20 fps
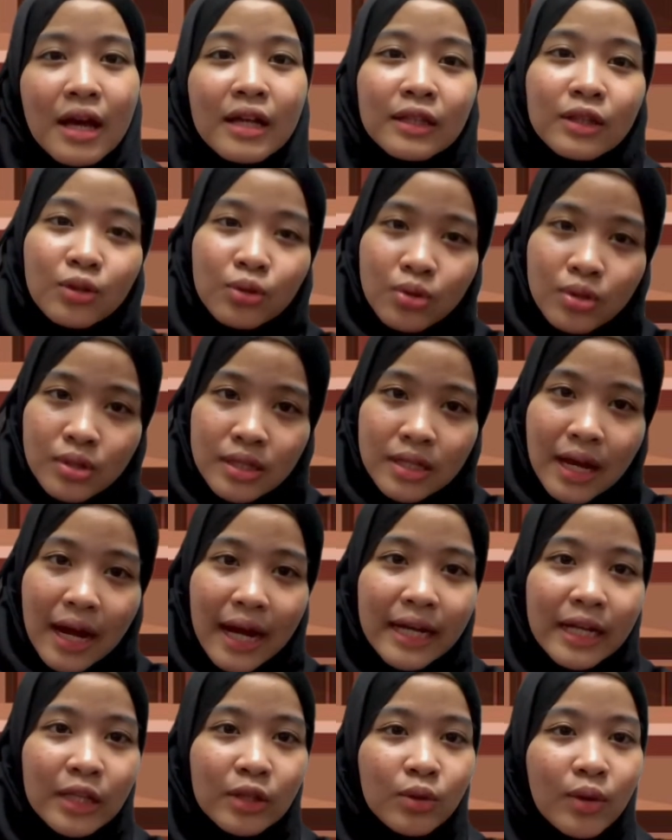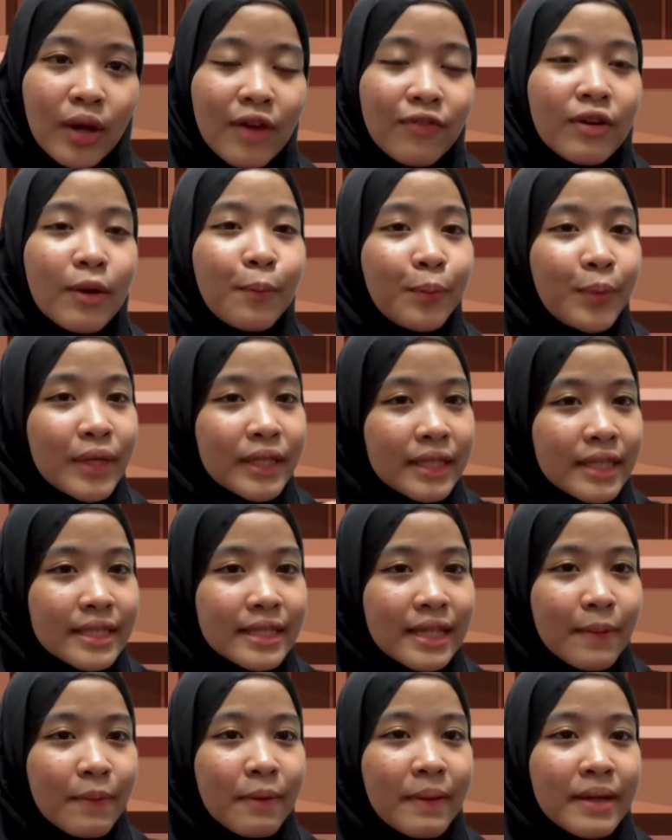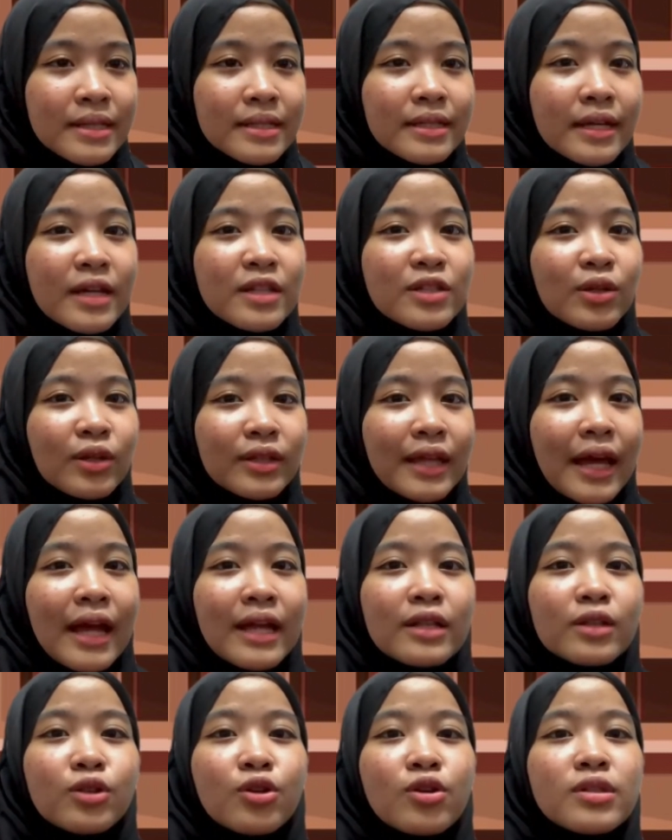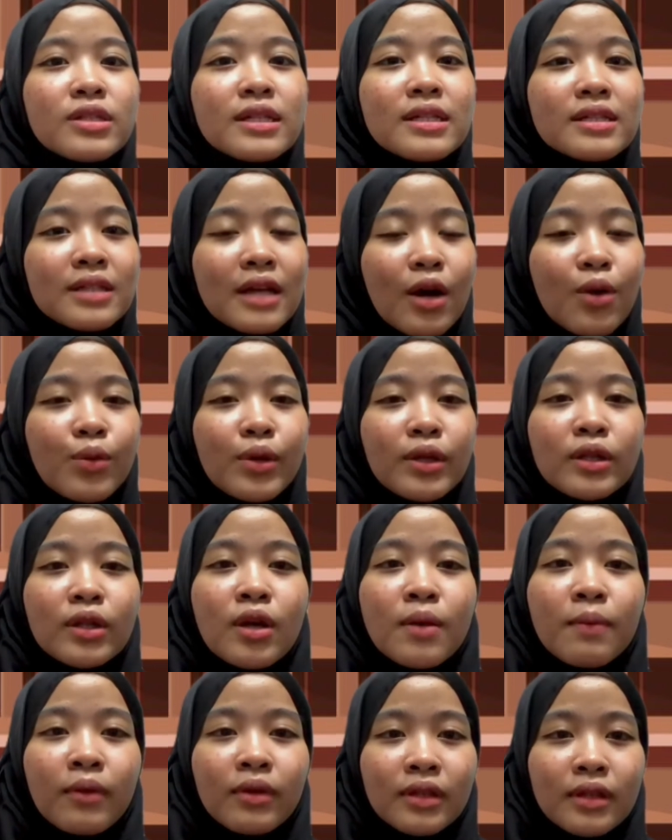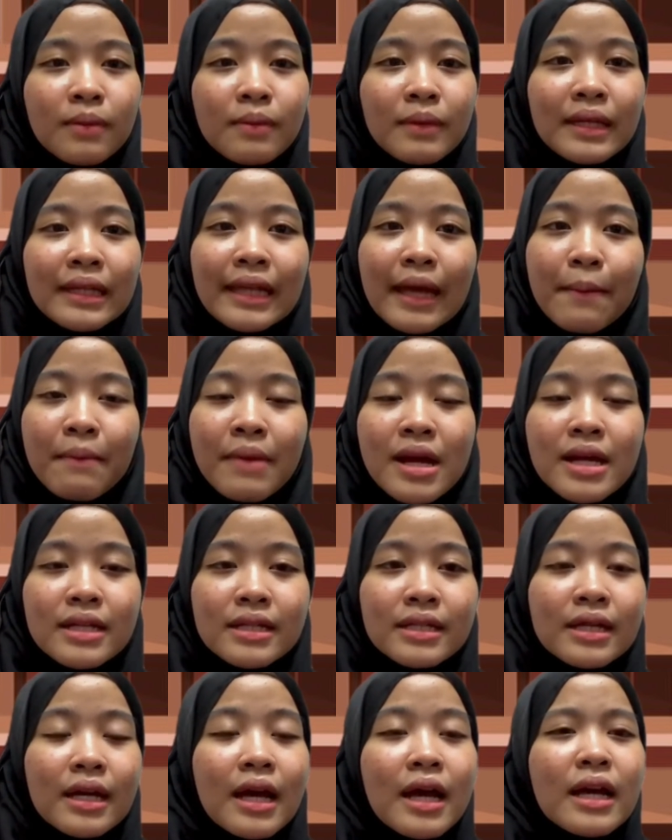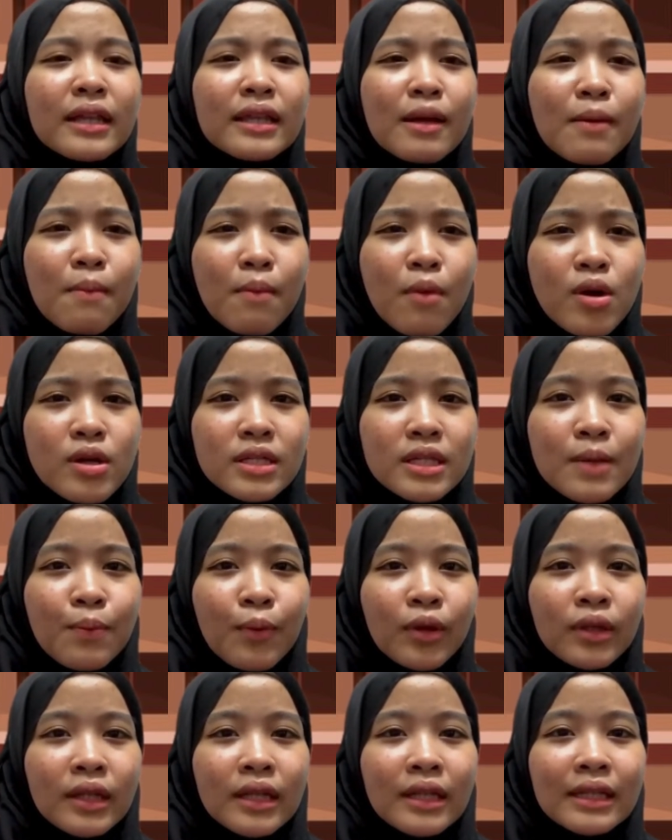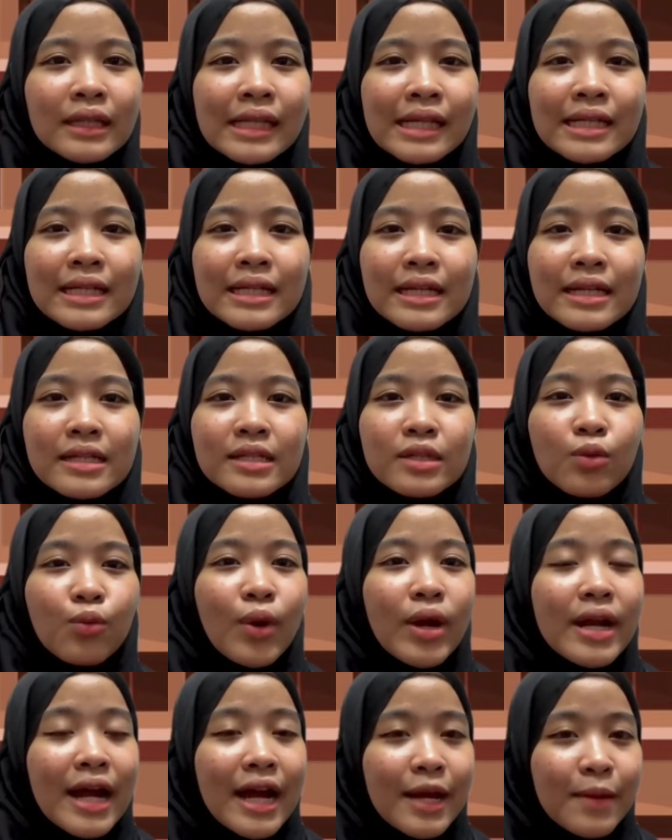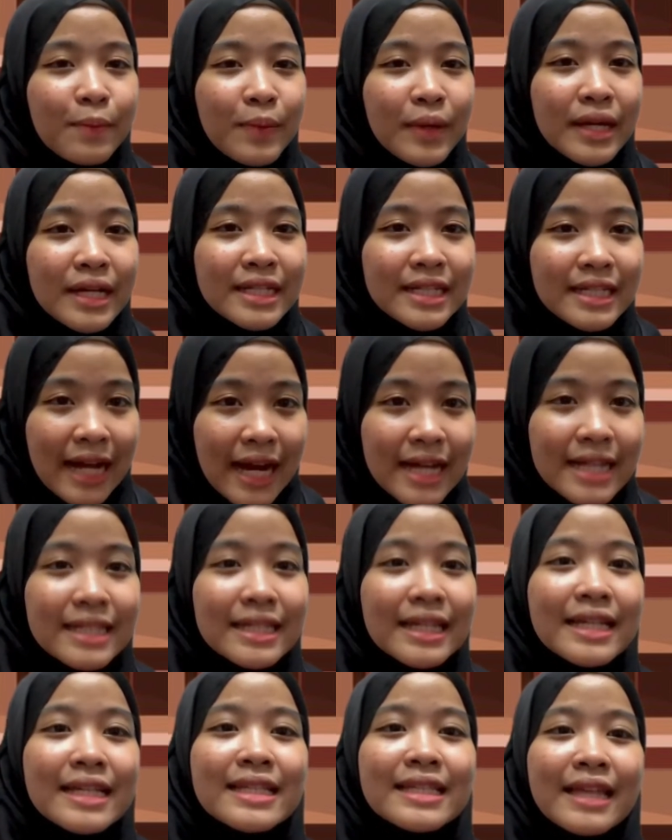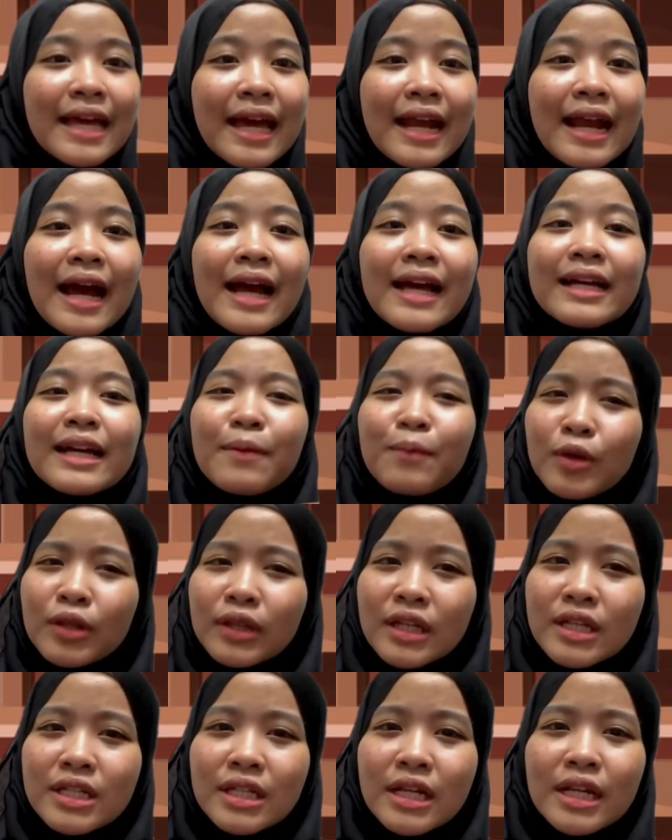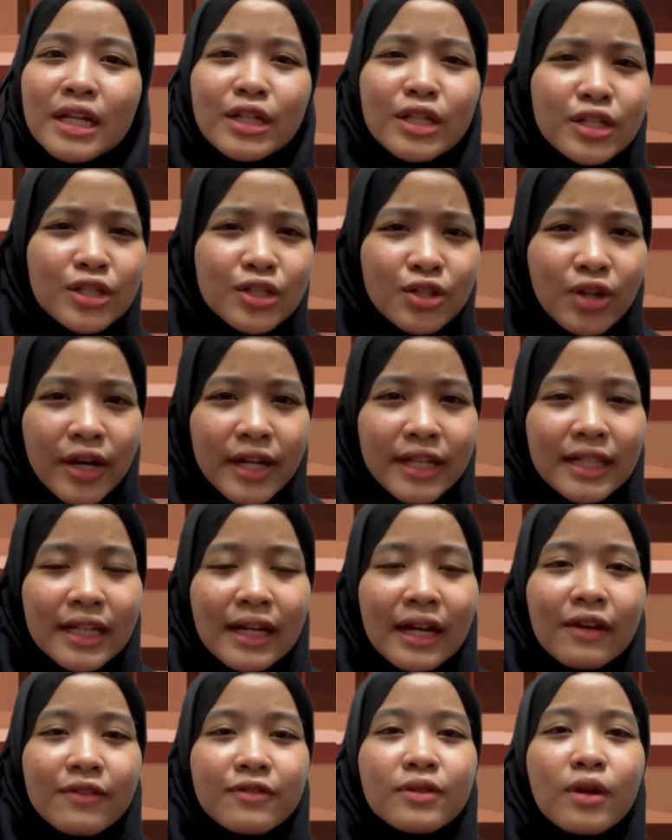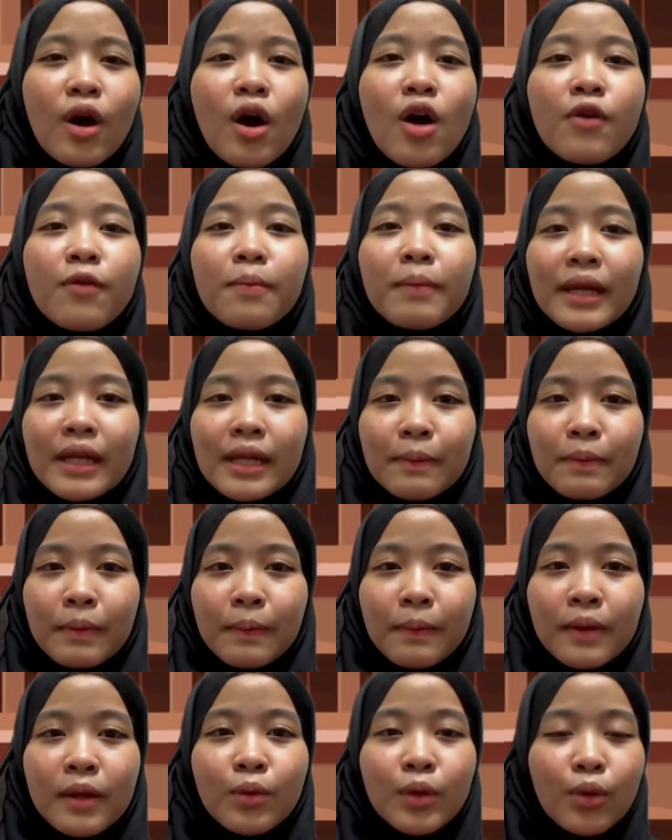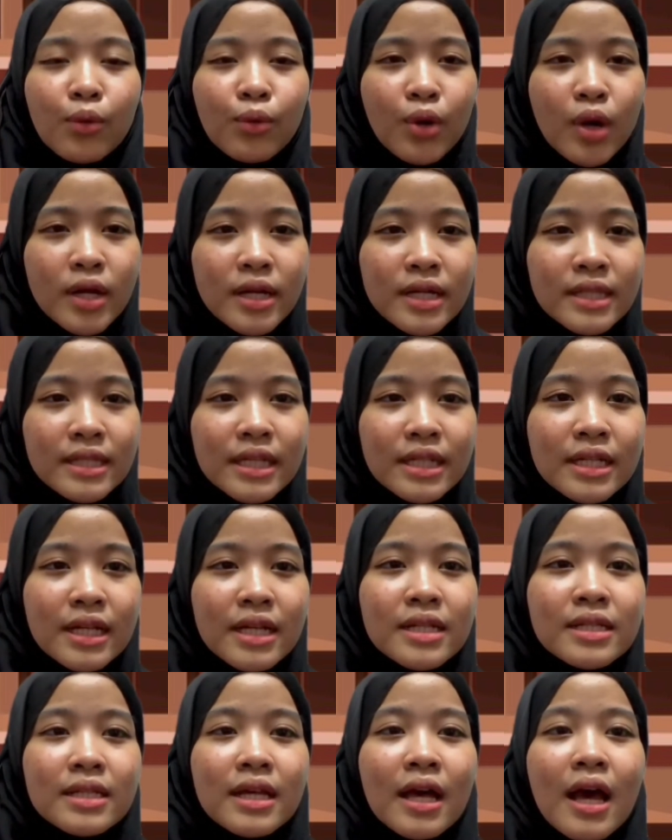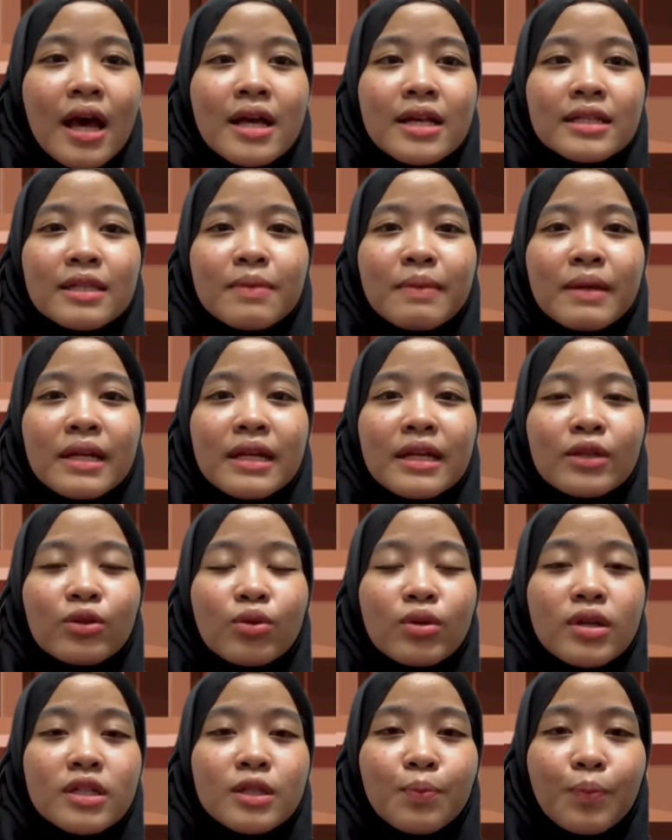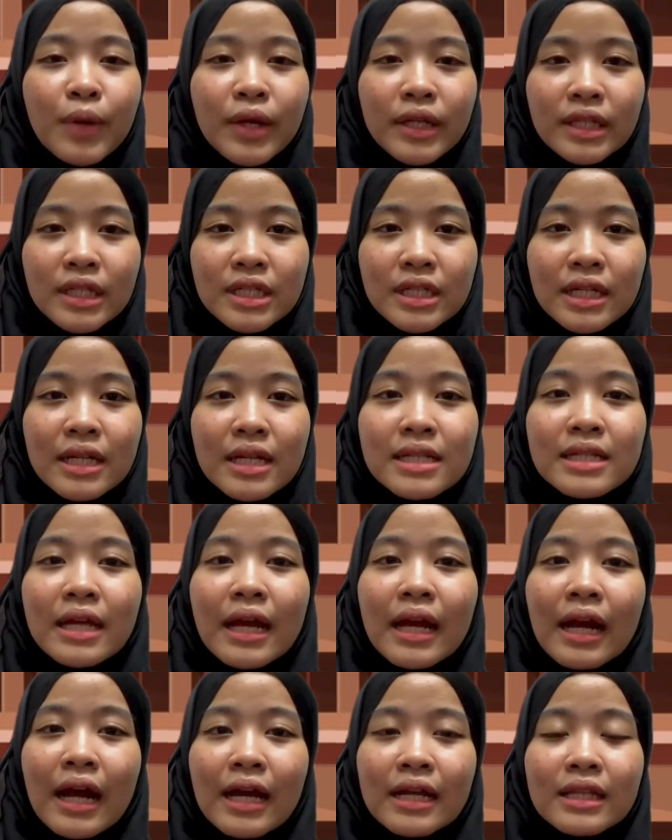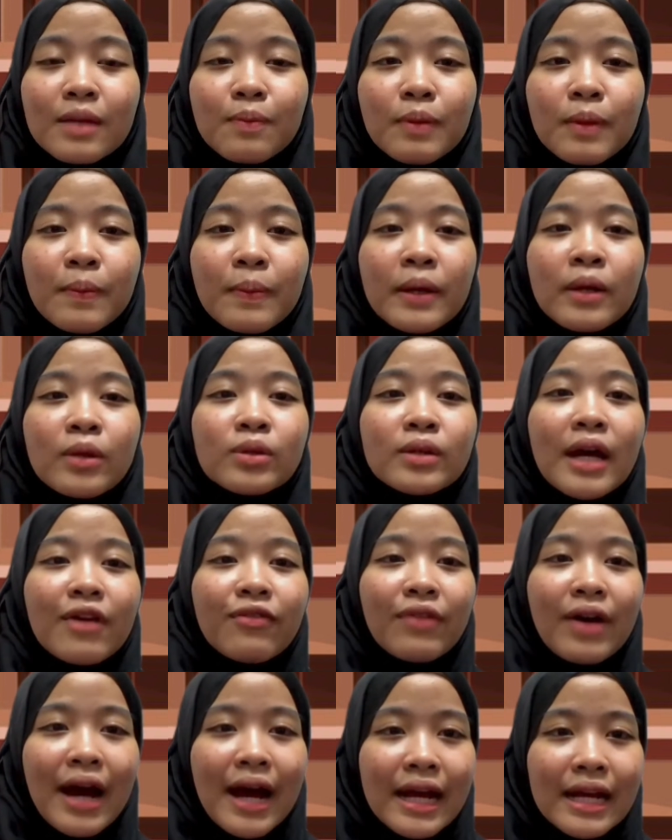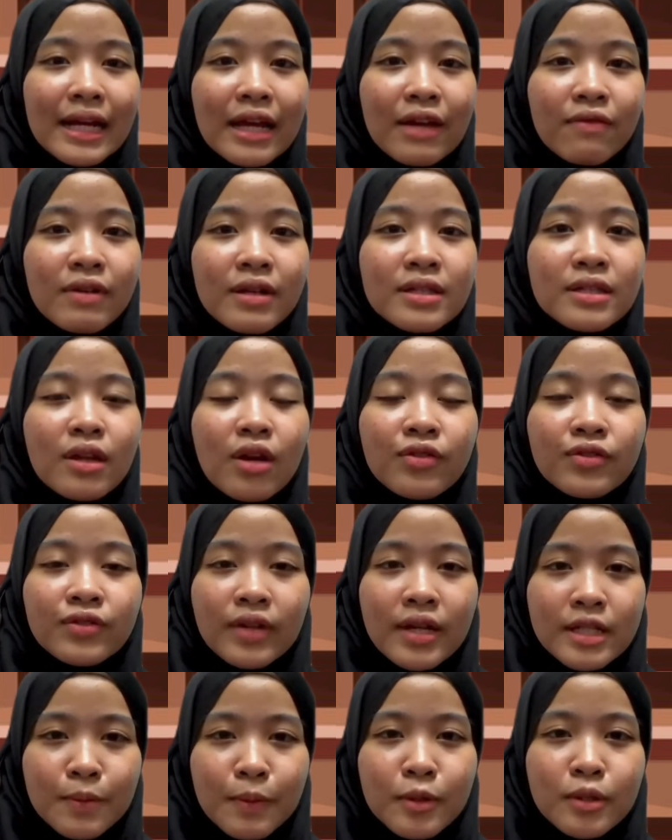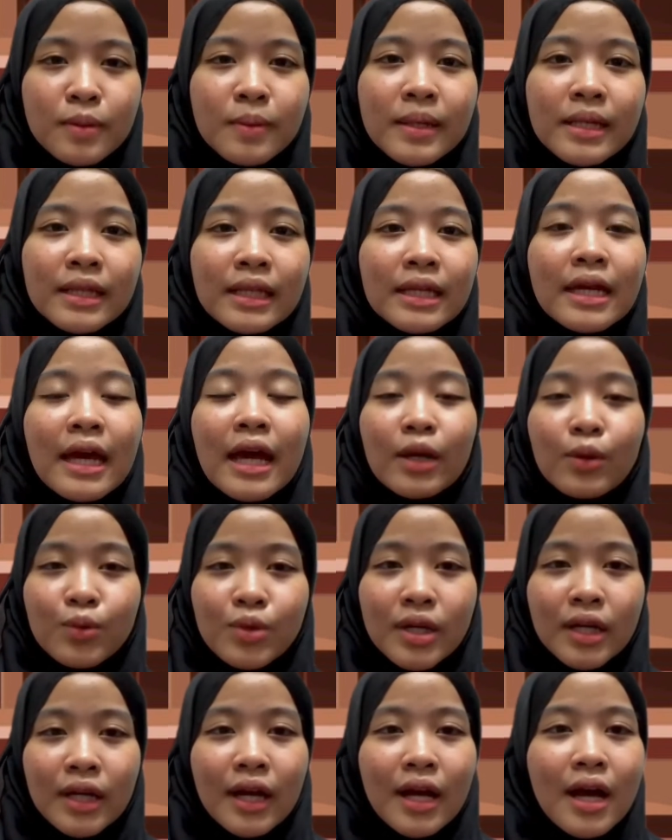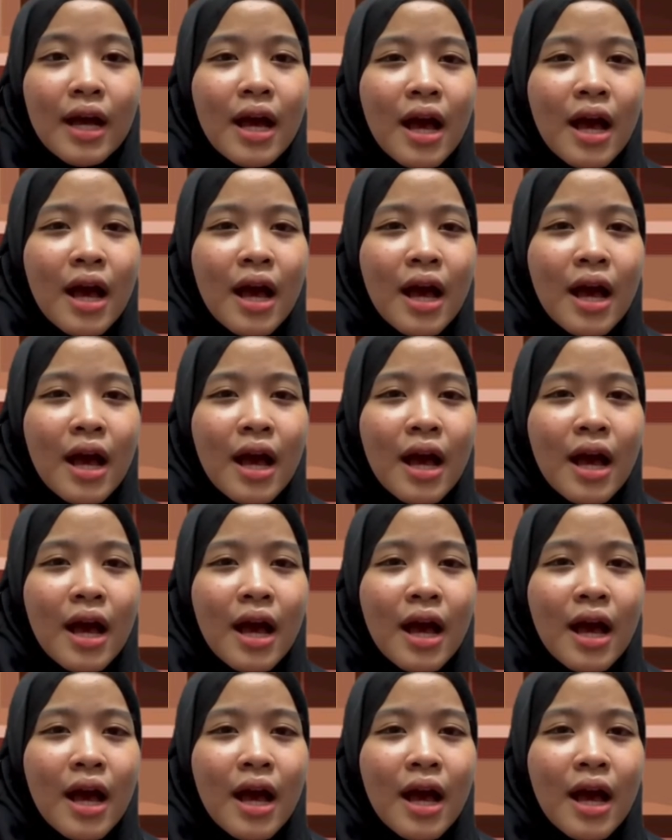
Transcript: Thus, I need to have a pretty stable mindset so that those insults will not bother me that much. The most important thing is when I'm being a judge is that I can potentially destroy the lives of many people with wrong decisions, similar to nurse practitioners and other people who have high levels of responsibility at work.